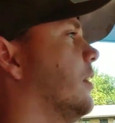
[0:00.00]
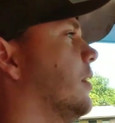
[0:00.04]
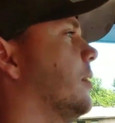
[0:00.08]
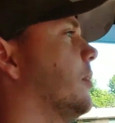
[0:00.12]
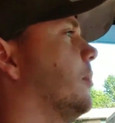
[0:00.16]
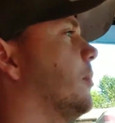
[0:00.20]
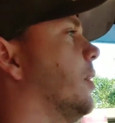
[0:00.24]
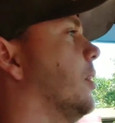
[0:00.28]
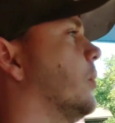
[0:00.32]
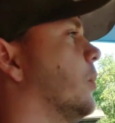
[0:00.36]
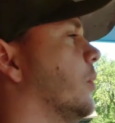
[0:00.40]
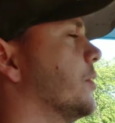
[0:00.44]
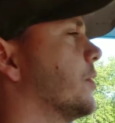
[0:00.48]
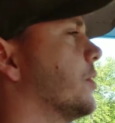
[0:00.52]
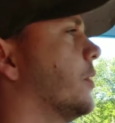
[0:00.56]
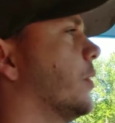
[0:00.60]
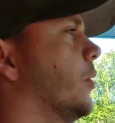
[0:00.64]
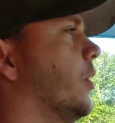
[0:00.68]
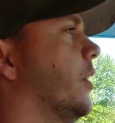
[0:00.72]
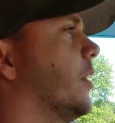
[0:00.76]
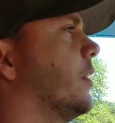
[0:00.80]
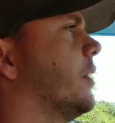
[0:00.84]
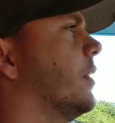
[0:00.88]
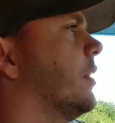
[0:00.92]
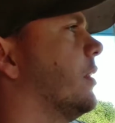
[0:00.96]
But we're just going
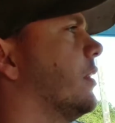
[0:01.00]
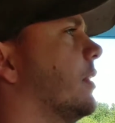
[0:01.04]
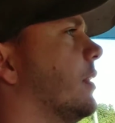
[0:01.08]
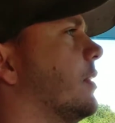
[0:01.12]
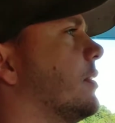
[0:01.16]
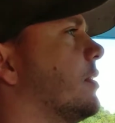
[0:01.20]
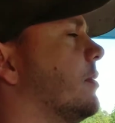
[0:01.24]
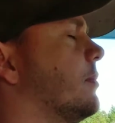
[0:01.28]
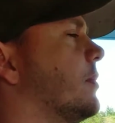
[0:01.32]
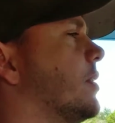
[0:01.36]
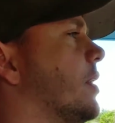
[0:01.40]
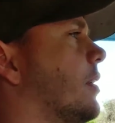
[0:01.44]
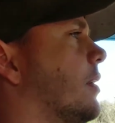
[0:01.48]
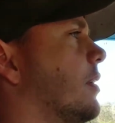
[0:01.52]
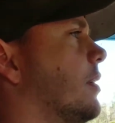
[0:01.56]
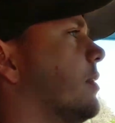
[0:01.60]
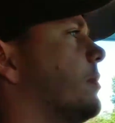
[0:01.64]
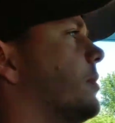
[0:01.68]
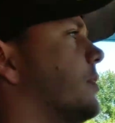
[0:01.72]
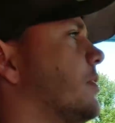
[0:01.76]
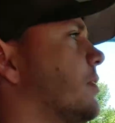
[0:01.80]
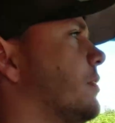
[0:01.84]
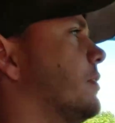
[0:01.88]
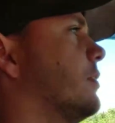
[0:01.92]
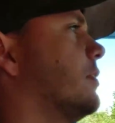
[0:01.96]
to go out there, get some
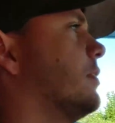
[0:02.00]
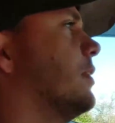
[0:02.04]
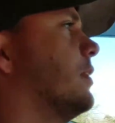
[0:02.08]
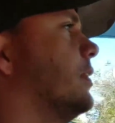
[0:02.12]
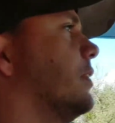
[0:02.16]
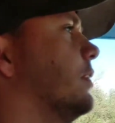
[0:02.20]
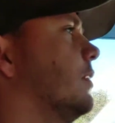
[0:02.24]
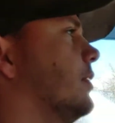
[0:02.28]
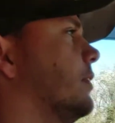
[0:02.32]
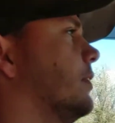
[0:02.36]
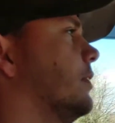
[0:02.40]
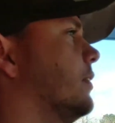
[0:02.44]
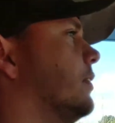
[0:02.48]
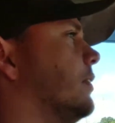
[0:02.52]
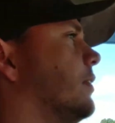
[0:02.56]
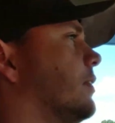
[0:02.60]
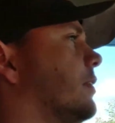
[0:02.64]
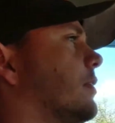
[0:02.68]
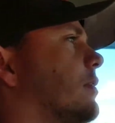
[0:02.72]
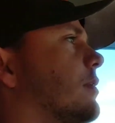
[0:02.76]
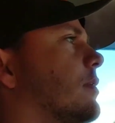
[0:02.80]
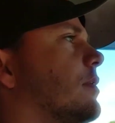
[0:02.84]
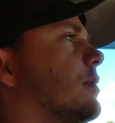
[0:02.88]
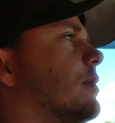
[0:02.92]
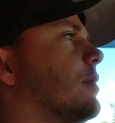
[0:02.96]
times,
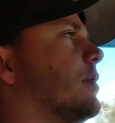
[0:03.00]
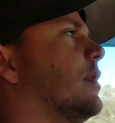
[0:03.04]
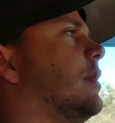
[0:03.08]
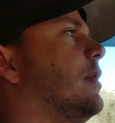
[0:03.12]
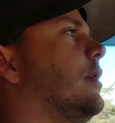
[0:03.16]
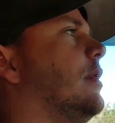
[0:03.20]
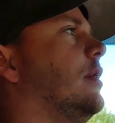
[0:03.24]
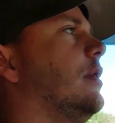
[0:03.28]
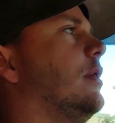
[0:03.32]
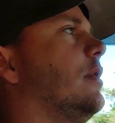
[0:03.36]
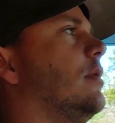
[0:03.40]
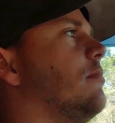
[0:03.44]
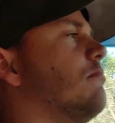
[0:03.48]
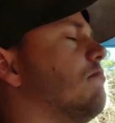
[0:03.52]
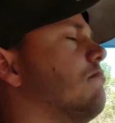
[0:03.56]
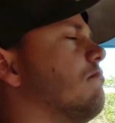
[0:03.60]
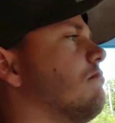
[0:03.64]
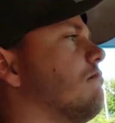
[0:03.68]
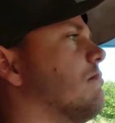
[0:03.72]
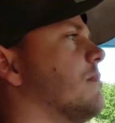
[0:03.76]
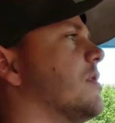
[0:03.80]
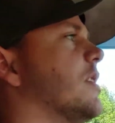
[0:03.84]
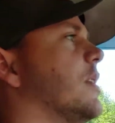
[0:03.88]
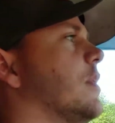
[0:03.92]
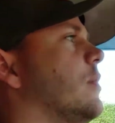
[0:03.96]
and see
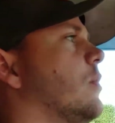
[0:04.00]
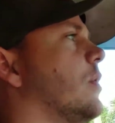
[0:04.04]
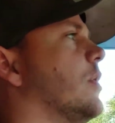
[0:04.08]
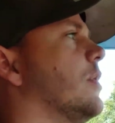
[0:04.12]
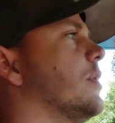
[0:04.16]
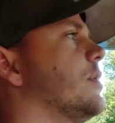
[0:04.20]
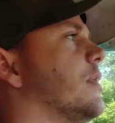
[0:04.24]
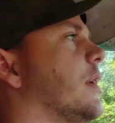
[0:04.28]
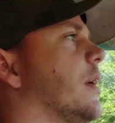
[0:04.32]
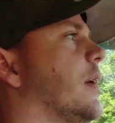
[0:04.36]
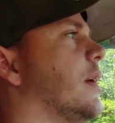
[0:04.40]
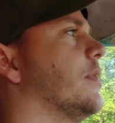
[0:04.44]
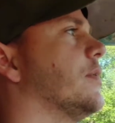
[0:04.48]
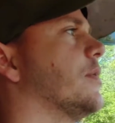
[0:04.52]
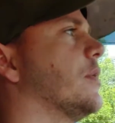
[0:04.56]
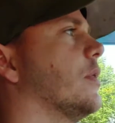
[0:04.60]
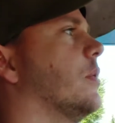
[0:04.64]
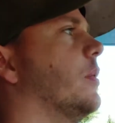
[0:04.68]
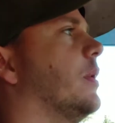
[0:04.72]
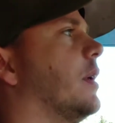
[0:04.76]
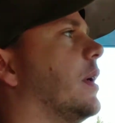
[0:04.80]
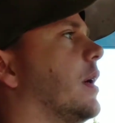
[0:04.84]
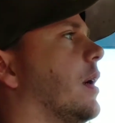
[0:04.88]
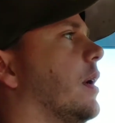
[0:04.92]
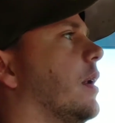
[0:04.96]
where it's at. So
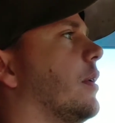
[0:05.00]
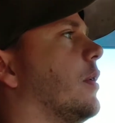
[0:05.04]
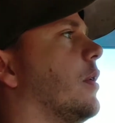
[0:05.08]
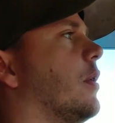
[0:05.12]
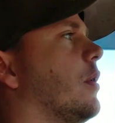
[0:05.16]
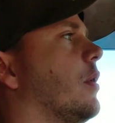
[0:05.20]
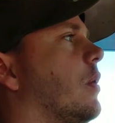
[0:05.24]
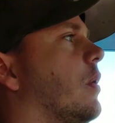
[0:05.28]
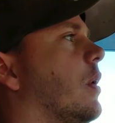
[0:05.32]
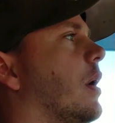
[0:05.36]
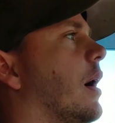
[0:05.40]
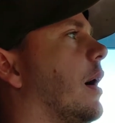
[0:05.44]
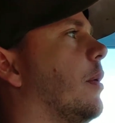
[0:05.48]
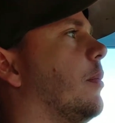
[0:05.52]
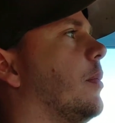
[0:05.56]
we kind of know how